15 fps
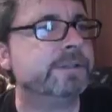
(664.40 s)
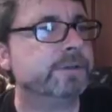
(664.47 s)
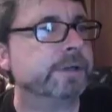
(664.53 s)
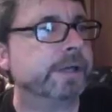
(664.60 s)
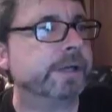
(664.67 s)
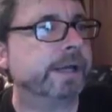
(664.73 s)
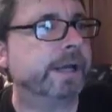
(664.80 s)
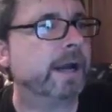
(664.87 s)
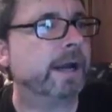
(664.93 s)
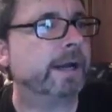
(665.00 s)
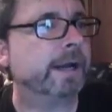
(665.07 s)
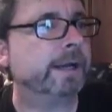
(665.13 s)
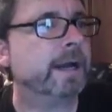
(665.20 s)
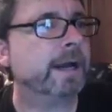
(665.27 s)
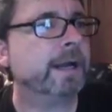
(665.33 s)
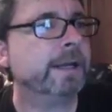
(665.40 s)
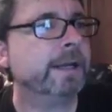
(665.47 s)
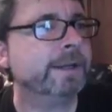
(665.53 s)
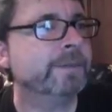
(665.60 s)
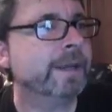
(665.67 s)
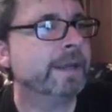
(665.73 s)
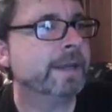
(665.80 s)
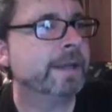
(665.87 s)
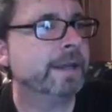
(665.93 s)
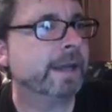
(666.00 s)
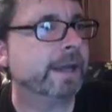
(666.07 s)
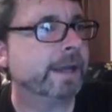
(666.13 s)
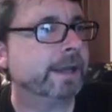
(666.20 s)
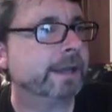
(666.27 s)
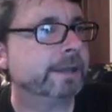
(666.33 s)
tree, hi.
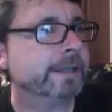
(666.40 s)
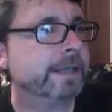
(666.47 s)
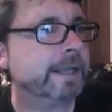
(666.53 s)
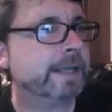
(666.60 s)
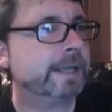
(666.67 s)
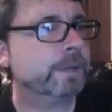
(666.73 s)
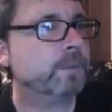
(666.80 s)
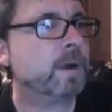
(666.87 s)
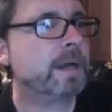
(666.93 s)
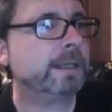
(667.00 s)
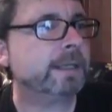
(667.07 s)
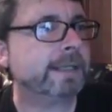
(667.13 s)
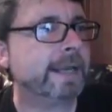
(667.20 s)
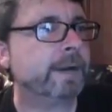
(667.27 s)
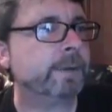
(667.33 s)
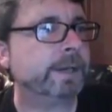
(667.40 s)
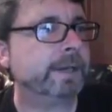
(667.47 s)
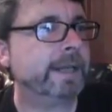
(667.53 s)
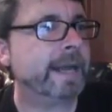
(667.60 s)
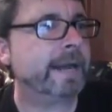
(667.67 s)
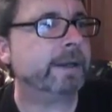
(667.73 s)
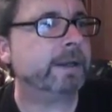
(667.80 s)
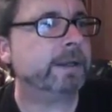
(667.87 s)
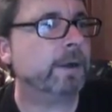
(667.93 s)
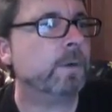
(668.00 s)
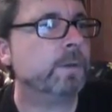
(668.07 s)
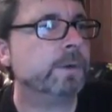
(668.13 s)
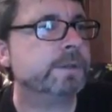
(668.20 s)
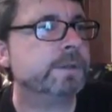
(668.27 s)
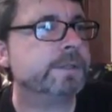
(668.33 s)
And K Watt, howdy.
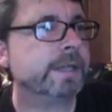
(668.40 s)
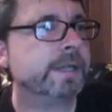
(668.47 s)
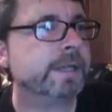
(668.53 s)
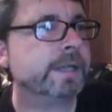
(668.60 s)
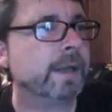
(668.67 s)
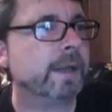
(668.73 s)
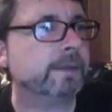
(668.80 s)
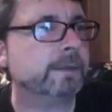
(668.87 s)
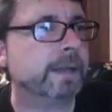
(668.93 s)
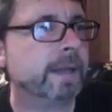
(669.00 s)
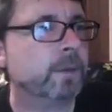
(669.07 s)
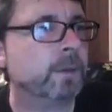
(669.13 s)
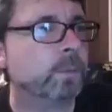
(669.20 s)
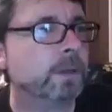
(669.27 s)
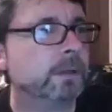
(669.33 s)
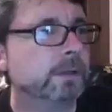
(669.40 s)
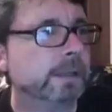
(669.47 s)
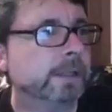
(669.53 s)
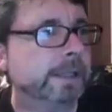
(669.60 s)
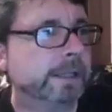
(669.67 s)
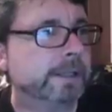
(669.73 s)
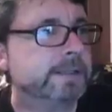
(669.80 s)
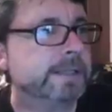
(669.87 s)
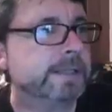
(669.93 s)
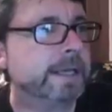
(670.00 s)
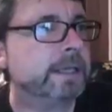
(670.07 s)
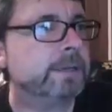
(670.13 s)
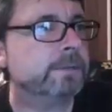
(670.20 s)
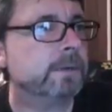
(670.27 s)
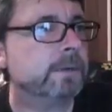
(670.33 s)
Oh, there's that weird lady,
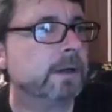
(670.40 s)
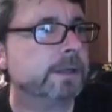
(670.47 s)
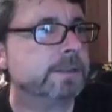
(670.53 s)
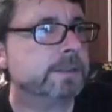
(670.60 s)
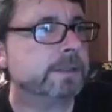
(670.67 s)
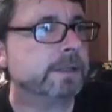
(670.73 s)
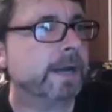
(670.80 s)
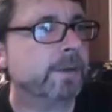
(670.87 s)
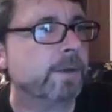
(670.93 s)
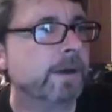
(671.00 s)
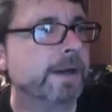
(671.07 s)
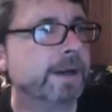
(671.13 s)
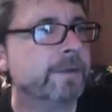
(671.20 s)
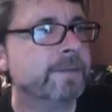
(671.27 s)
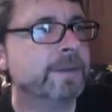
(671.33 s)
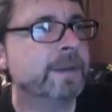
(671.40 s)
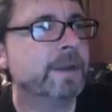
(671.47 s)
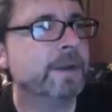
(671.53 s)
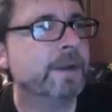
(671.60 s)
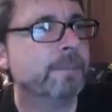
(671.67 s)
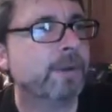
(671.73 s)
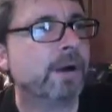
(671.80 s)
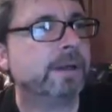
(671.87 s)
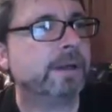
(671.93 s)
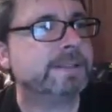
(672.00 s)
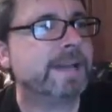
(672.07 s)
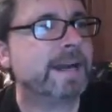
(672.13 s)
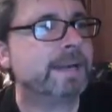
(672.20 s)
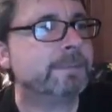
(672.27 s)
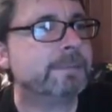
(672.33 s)
Sandy Reiser, how are you?
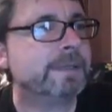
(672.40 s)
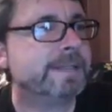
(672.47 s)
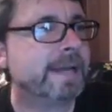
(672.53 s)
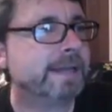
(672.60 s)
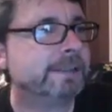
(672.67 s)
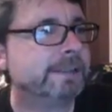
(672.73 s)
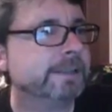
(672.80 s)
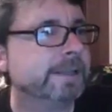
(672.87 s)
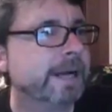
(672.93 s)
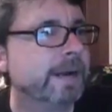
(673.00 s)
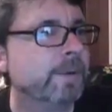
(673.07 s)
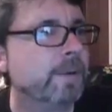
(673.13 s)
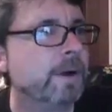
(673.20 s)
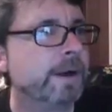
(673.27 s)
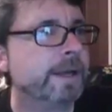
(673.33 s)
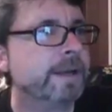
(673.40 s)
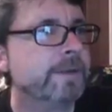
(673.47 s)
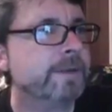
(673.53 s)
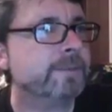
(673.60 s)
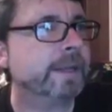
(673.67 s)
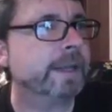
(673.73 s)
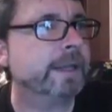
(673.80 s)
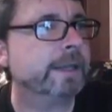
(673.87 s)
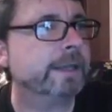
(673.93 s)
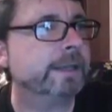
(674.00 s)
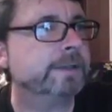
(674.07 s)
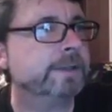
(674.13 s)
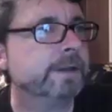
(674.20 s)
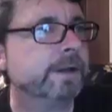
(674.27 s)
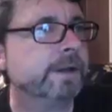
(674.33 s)
Part-time Detector, how are you?
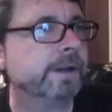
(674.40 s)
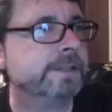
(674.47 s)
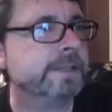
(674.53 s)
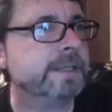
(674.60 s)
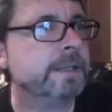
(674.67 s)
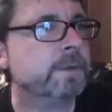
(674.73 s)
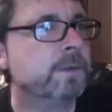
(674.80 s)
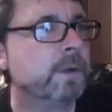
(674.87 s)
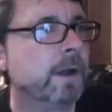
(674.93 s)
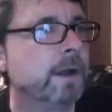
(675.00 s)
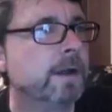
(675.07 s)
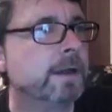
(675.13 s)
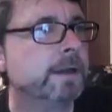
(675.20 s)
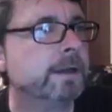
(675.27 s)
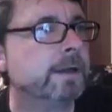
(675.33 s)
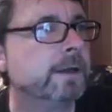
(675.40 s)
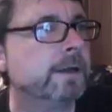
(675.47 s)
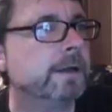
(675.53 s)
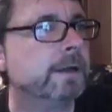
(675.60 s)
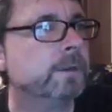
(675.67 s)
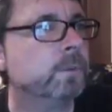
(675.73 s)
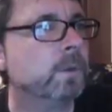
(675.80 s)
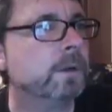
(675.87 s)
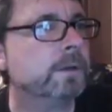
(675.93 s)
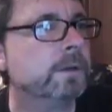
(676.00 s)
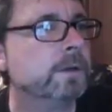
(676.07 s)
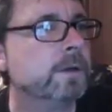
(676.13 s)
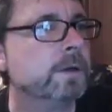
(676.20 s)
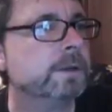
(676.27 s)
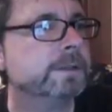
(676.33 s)
And I tell you, hi, one and
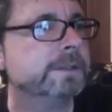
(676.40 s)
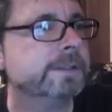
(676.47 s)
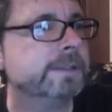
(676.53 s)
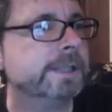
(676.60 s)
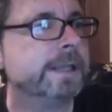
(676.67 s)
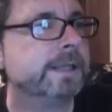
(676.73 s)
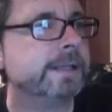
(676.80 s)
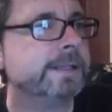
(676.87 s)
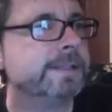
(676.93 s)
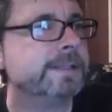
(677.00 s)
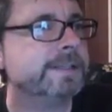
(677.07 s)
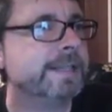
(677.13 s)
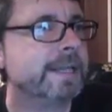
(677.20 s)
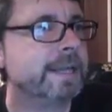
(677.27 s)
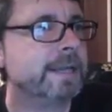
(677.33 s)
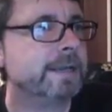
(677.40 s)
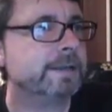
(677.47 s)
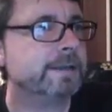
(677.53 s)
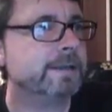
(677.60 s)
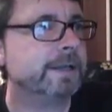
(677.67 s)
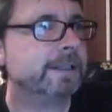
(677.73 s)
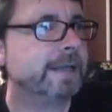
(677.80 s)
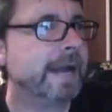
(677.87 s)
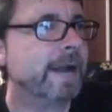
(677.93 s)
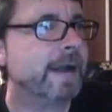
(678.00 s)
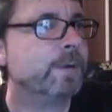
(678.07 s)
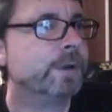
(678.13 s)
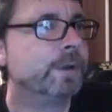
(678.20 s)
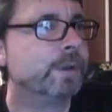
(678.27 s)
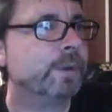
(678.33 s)
all. Liz, Digging Canuck, how
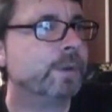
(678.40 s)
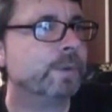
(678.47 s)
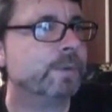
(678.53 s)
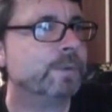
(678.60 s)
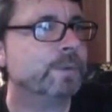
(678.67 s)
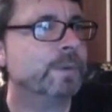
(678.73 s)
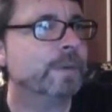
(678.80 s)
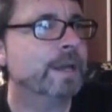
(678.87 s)
are you?